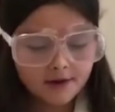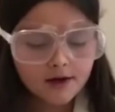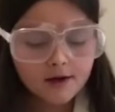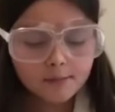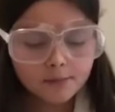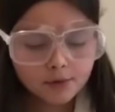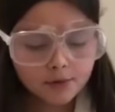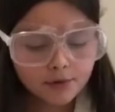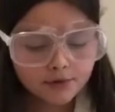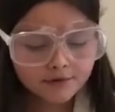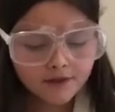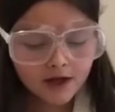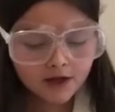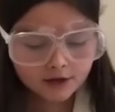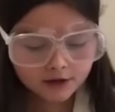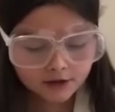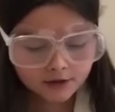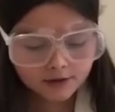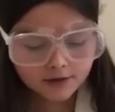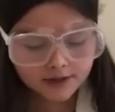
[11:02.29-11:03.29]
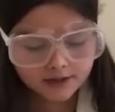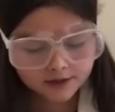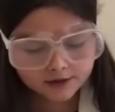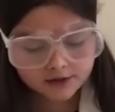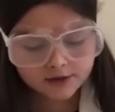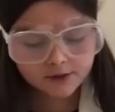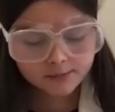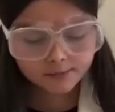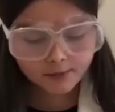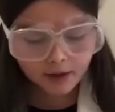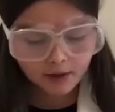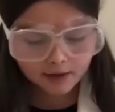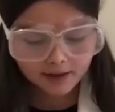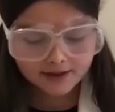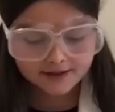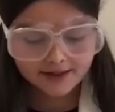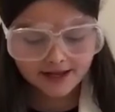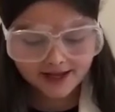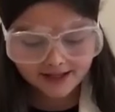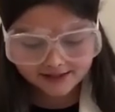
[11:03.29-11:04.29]
Pour the glue into the bowl and
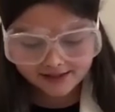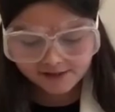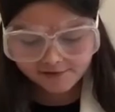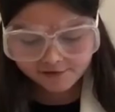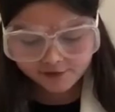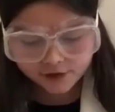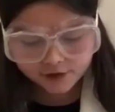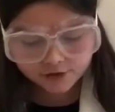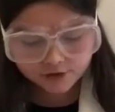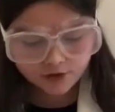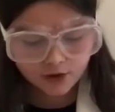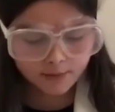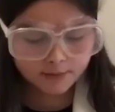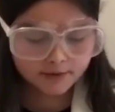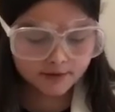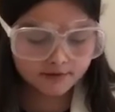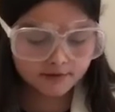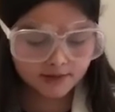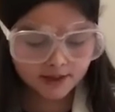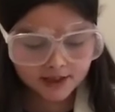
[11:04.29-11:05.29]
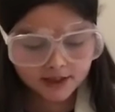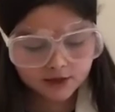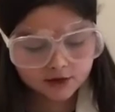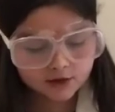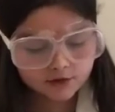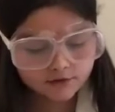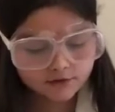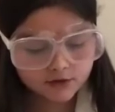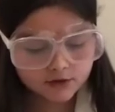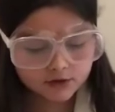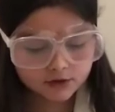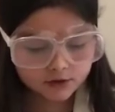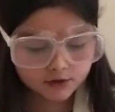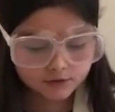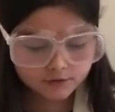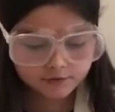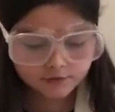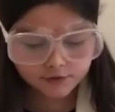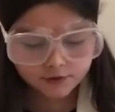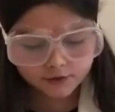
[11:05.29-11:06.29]
add a few drops of each of the 2
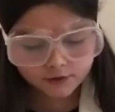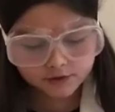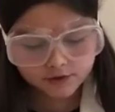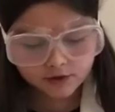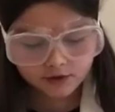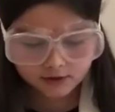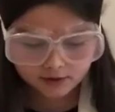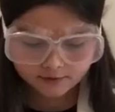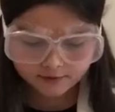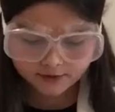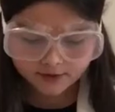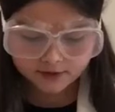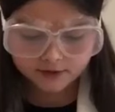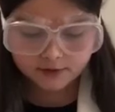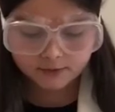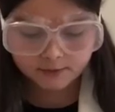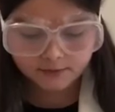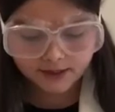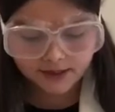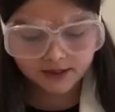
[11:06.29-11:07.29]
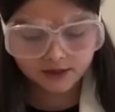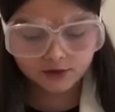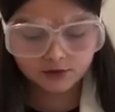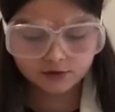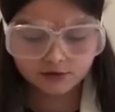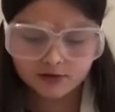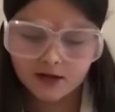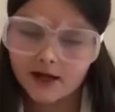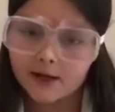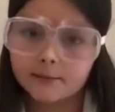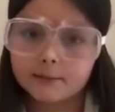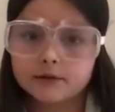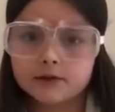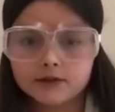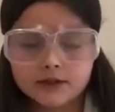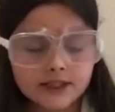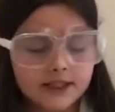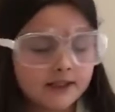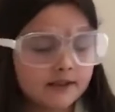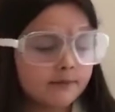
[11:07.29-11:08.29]
food colourings to make your slime
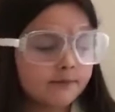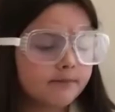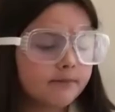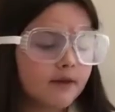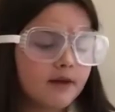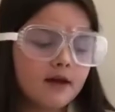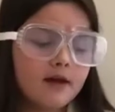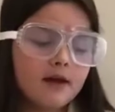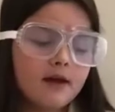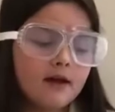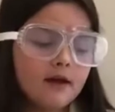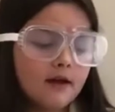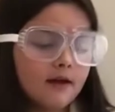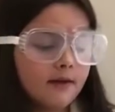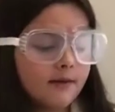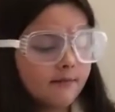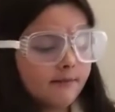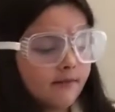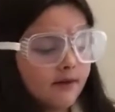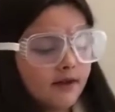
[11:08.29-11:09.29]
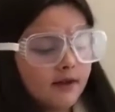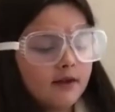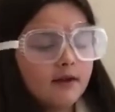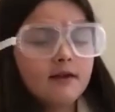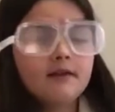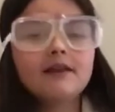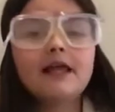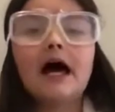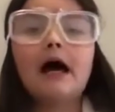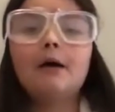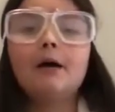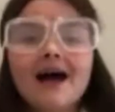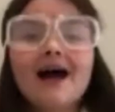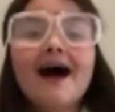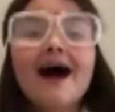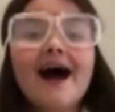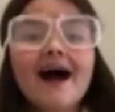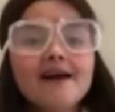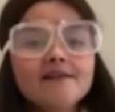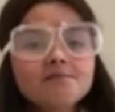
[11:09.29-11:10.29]
green. Now,
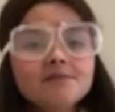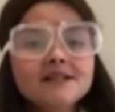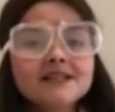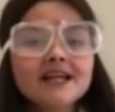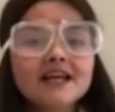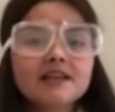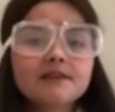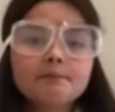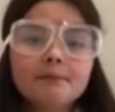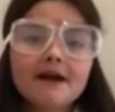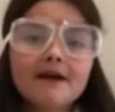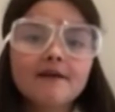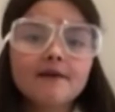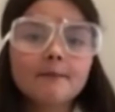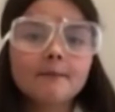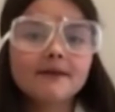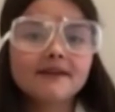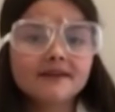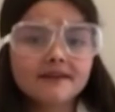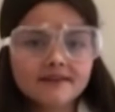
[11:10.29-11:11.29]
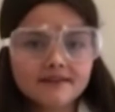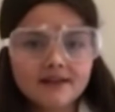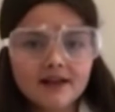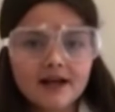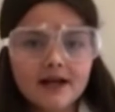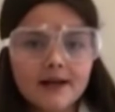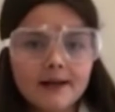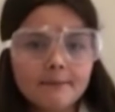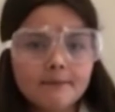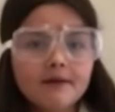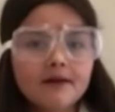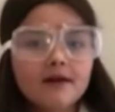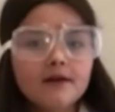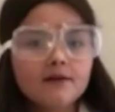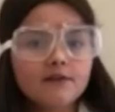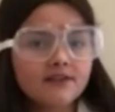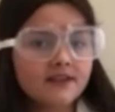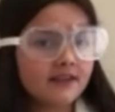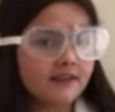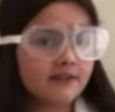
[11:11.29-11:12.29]
I've been experimenting slime
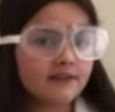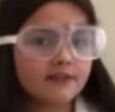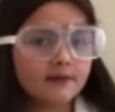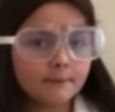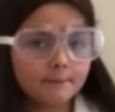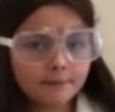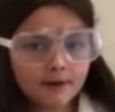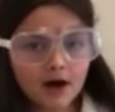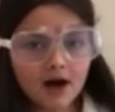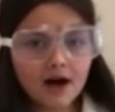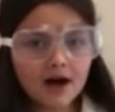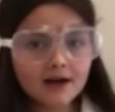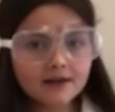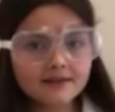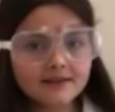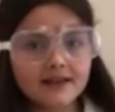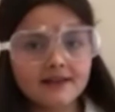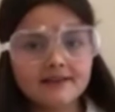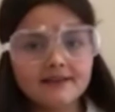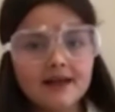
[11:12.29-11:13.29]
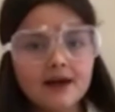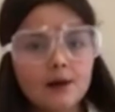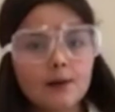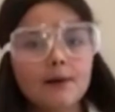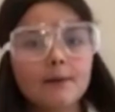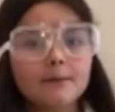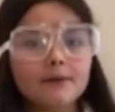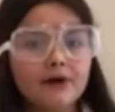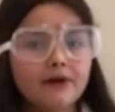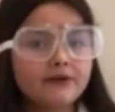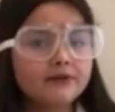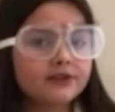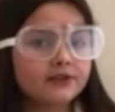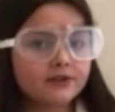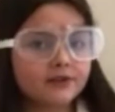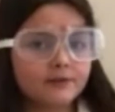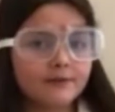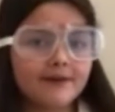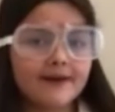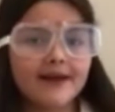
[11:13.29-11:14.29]
since the past, and now I'm going to
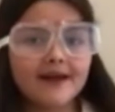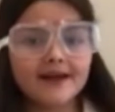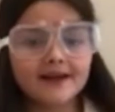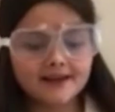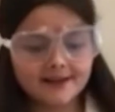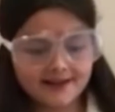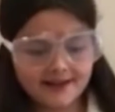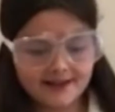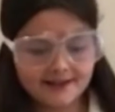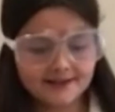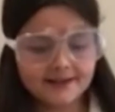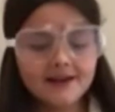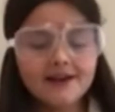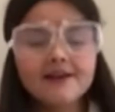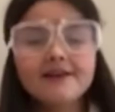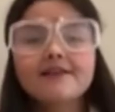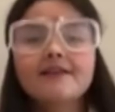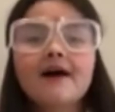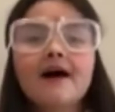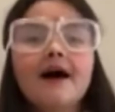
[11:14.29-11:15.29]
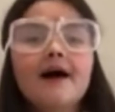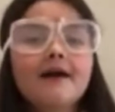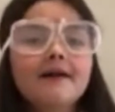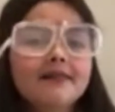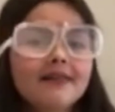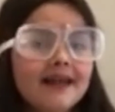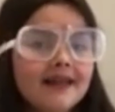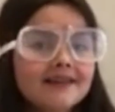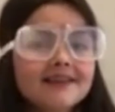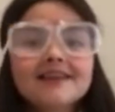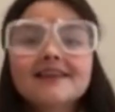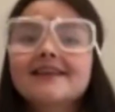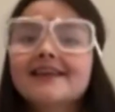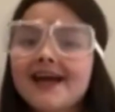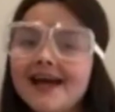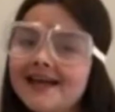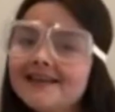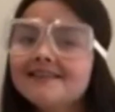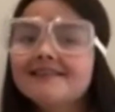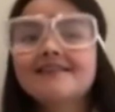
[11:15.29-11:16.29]
do it again. So let's
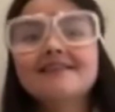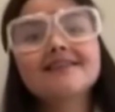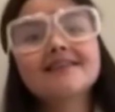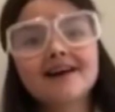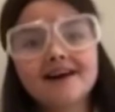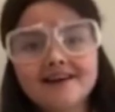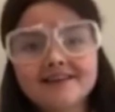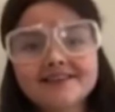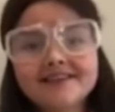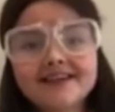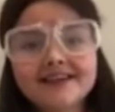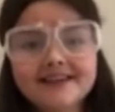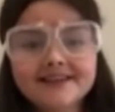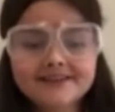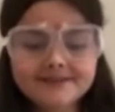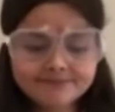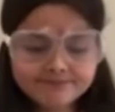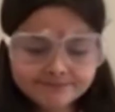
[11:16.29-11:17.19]
get started.